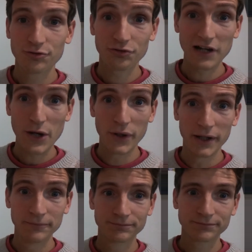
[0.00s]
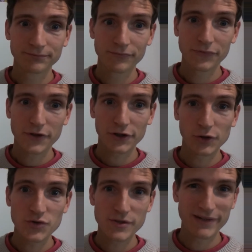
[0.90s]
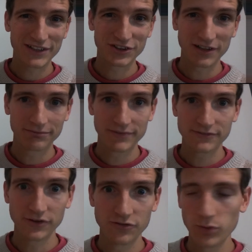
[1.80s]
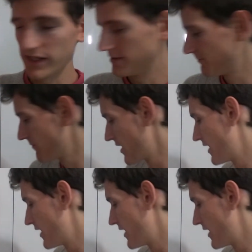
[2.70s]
flour. The clue's the picture, full of wheat.